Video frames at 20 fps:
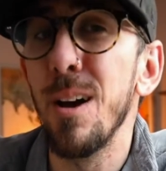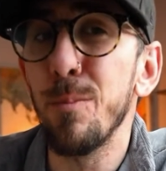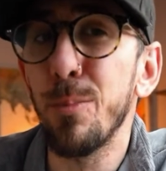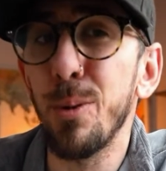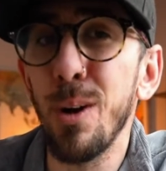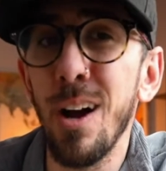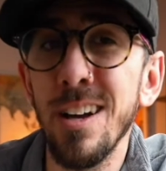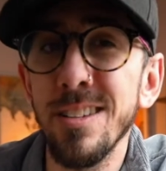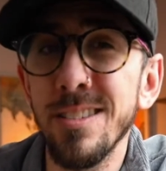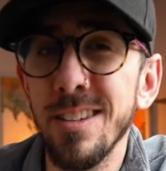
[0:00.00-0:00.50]

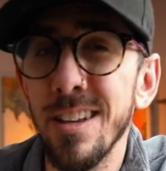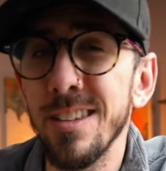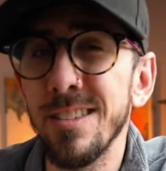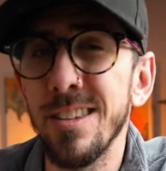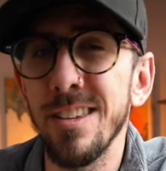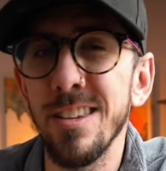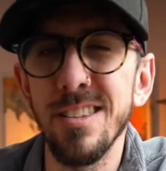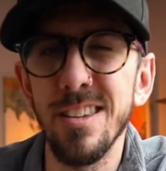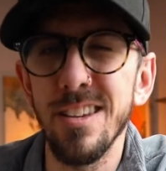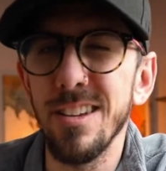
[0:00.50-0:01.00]

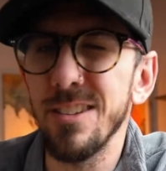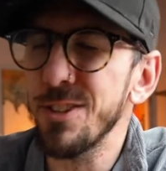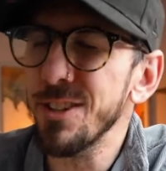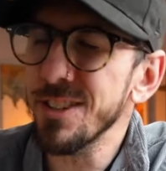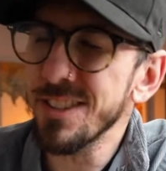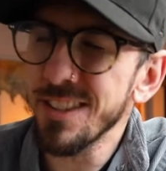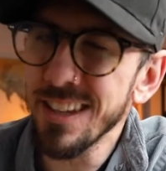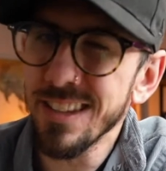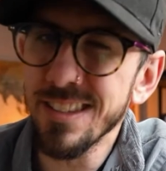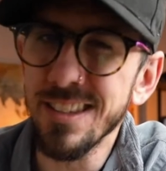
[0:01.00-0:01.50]
processes, and
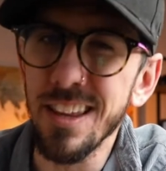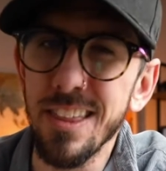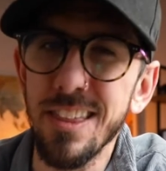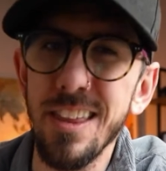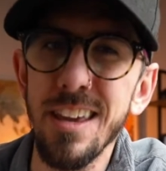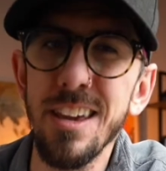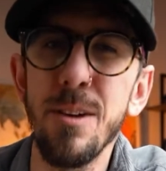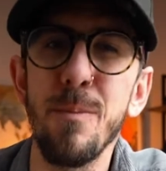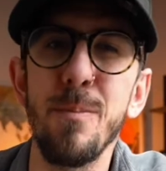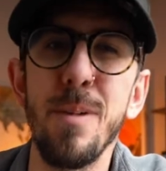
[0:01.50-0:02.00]
just things to
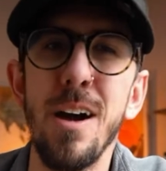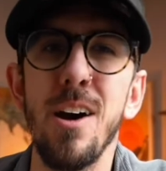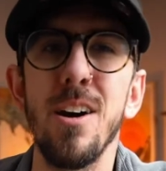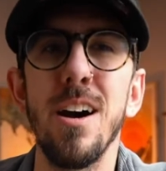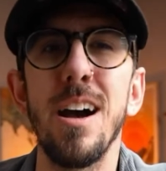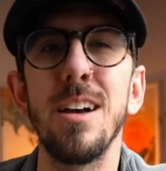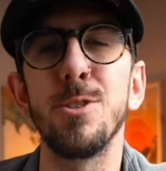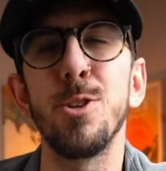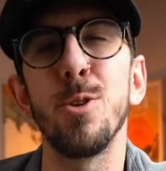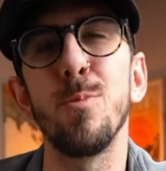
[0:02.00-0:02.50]
think
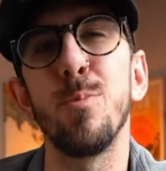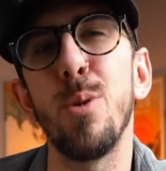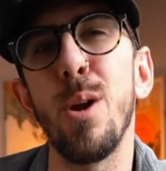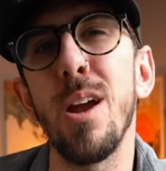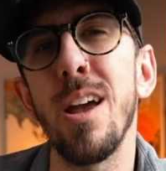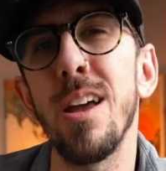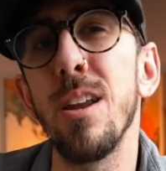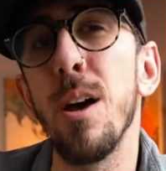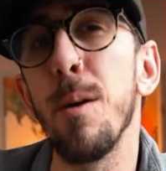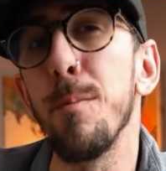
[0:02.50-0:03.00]
about as your
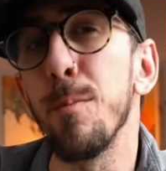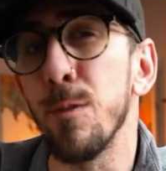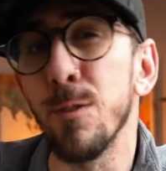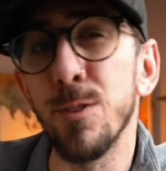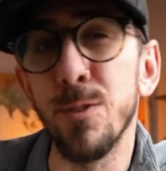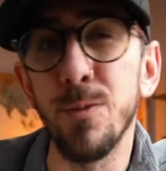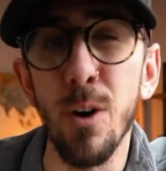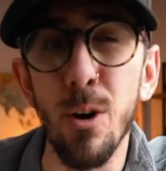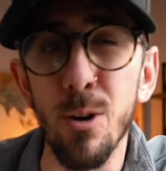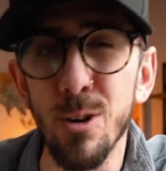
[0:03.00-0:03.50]
brand
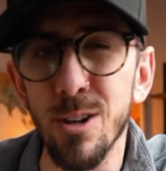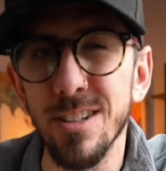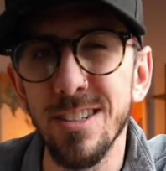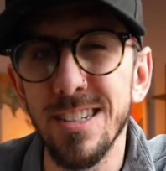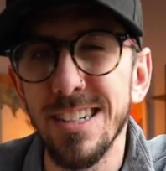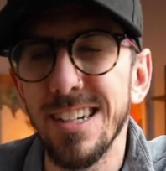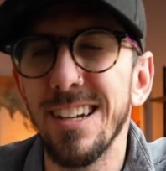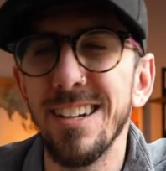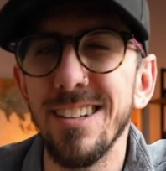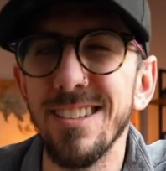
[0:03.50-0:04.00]
moves forward.
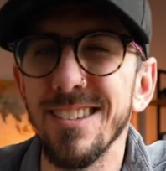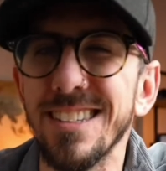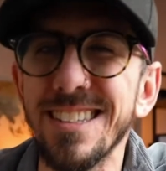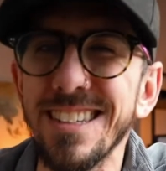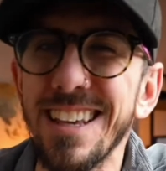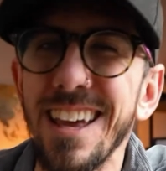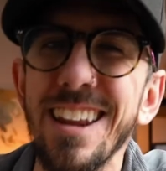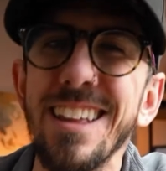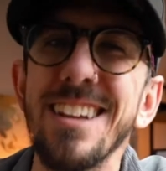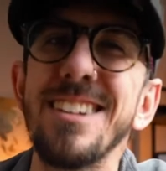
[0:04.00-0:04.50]
Let's
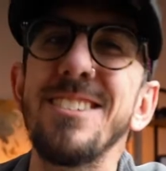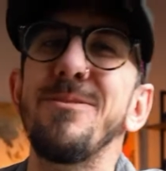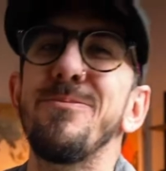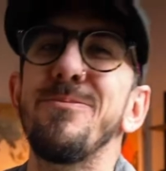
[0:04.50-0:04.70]
get it.